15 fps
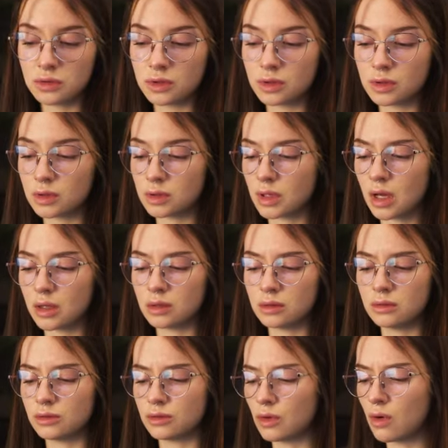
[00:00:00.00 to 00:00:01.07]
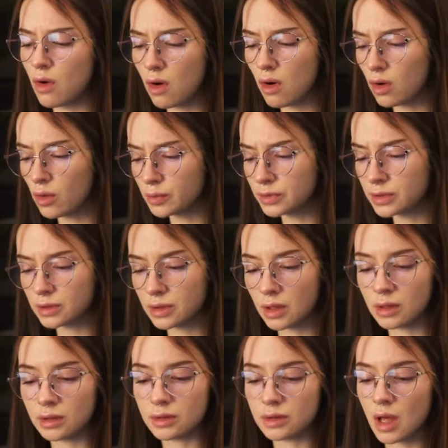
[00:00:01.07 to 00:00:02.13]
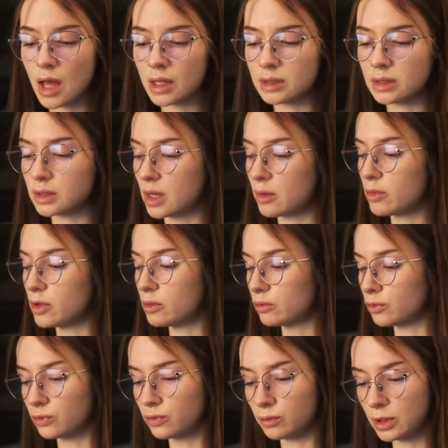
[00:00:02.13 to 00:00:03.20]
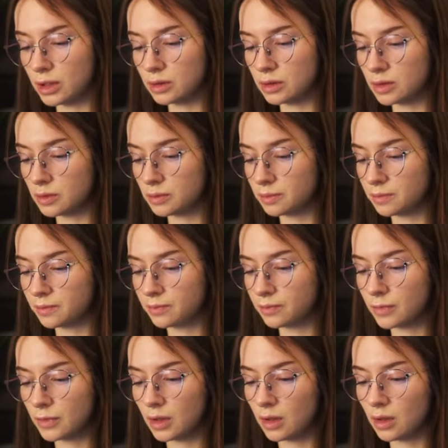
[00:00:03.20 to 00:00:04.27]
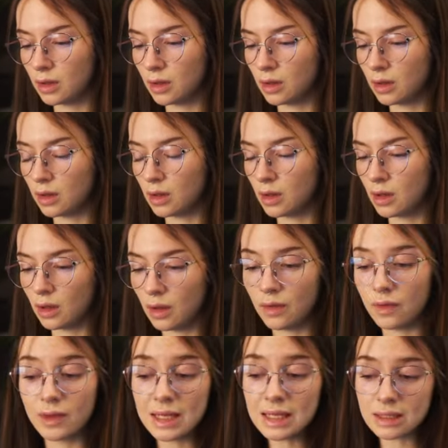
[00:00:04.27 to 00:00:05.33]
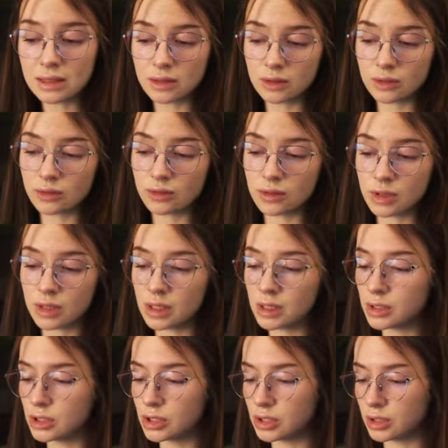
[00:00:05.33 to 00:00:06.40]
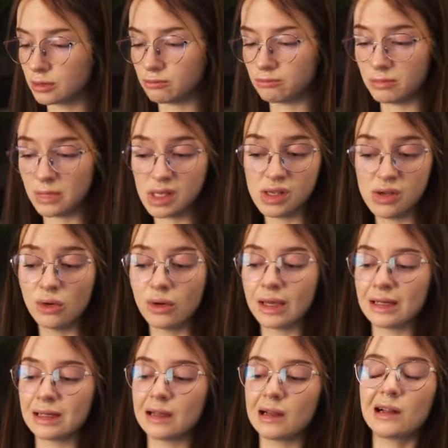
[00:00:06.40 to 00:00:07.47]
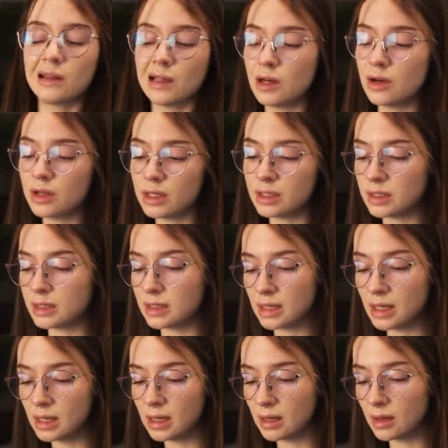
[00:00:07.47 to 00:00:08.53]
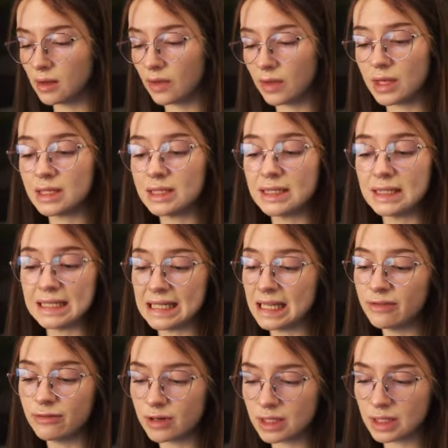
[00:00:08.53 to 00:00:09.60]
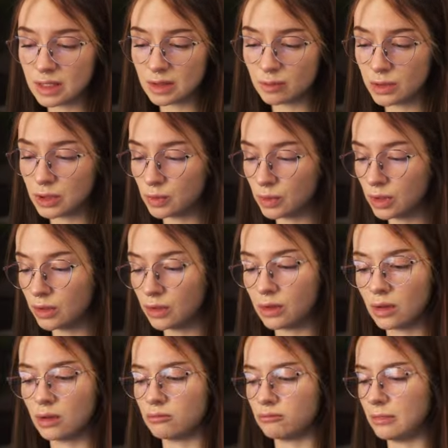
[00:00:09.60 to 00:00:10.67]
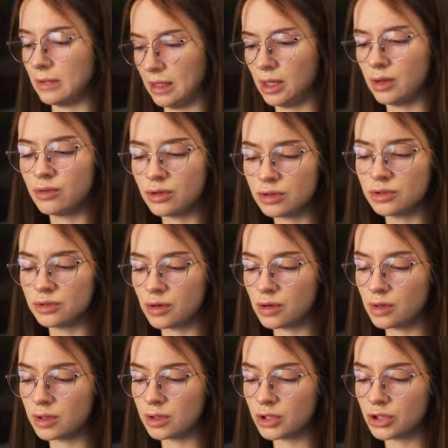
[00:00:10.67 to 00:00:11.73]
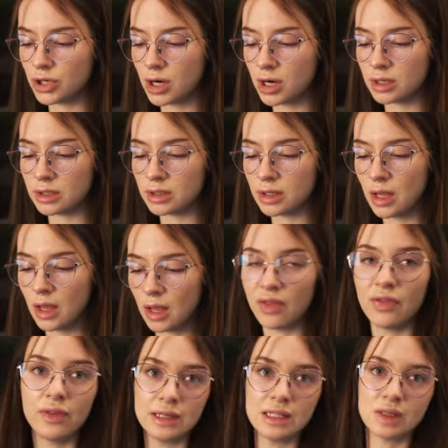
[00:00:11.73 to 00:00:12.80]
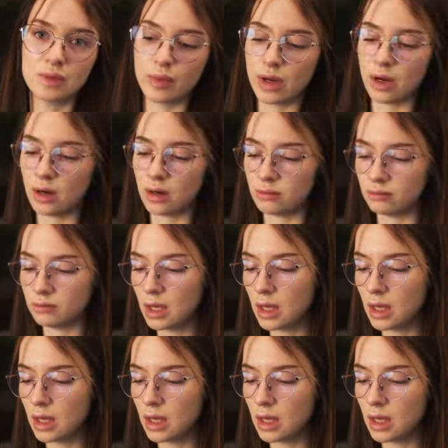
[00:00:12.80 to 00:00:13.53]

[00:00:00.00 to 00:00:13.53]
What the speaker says: sudden drops, and unstable movement. In this situation, you can clearly see the difference between the euro-dollar chart and this pair.